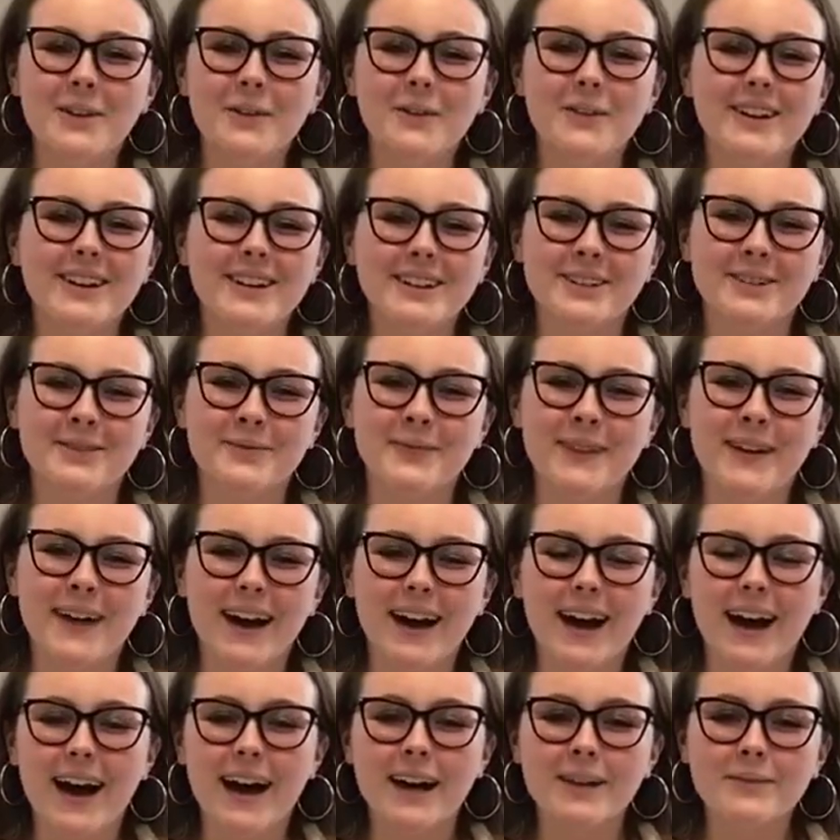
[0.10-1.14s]
Welcome.
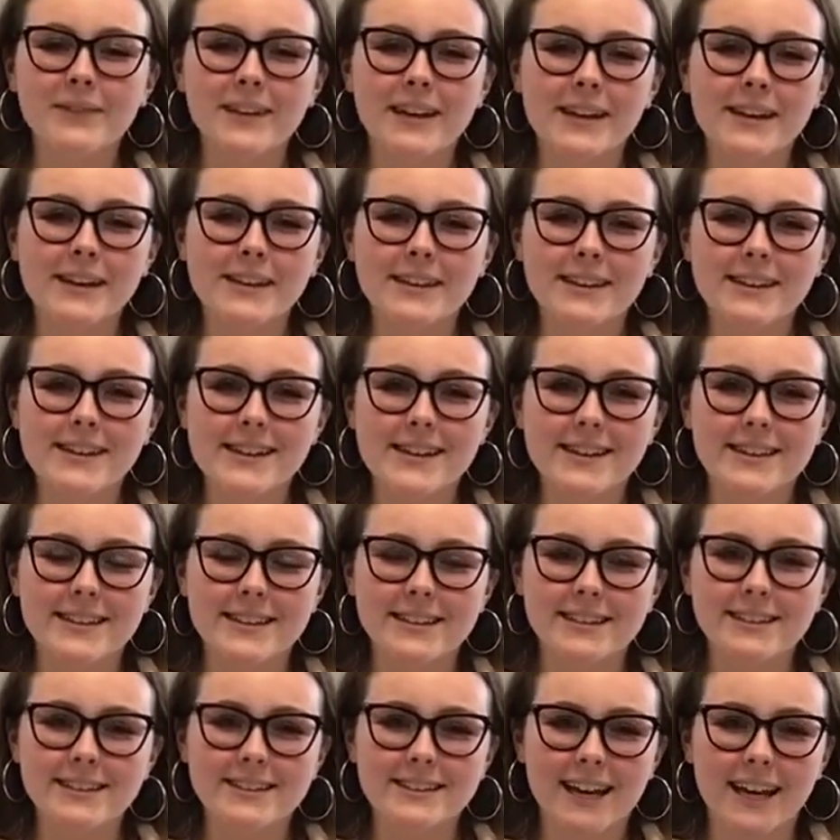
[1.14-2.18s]
I'm Kaitlyn, and
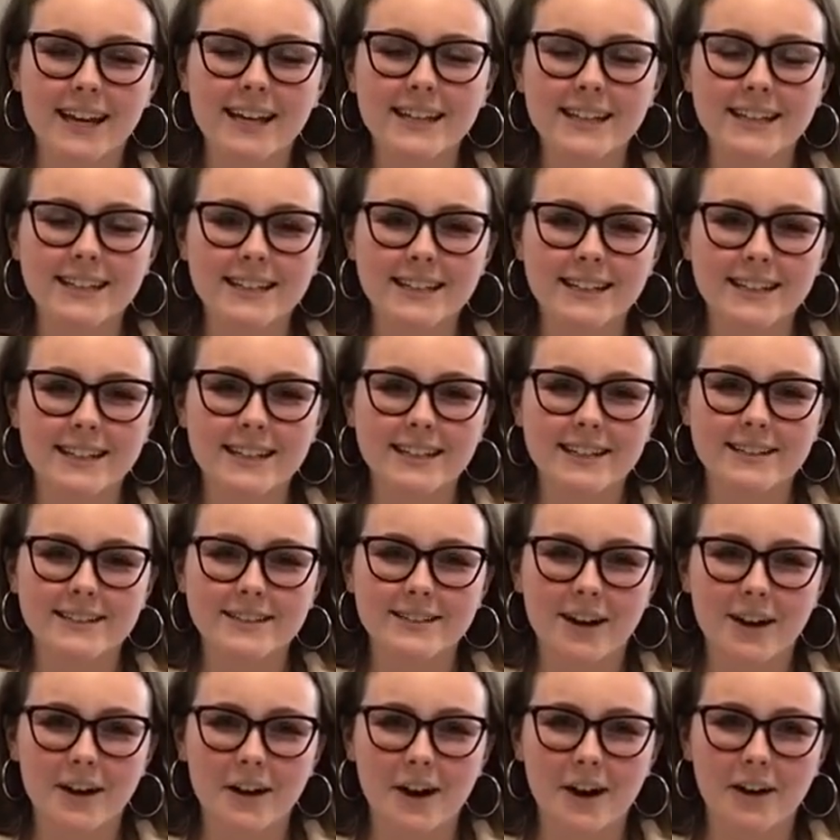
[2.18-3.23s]
this is Kaitlyn and Nhi's
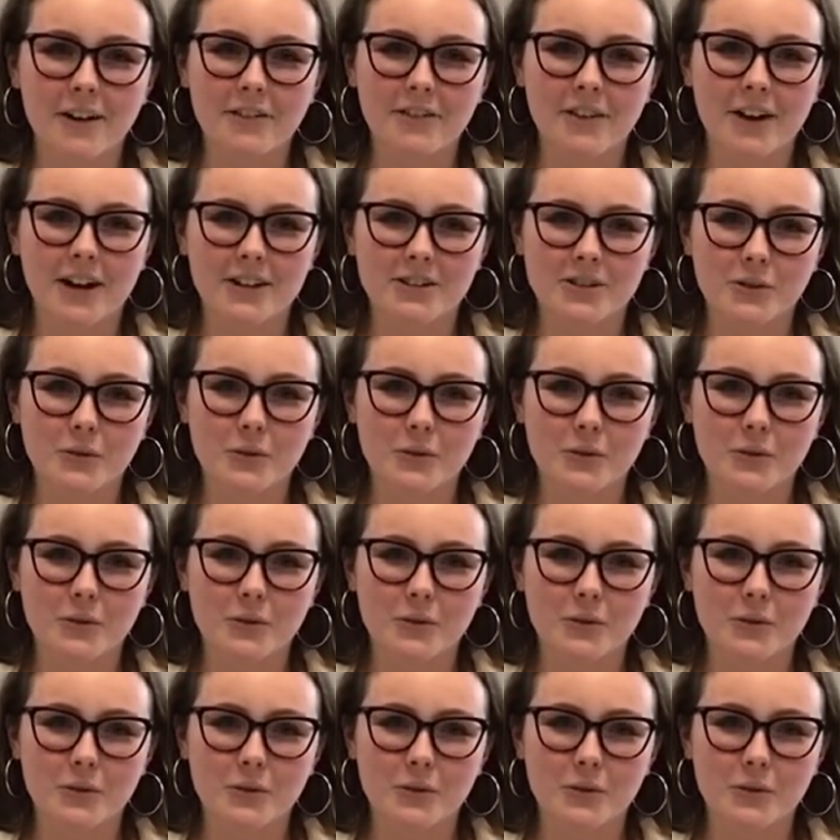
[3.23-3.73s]
knockoff crash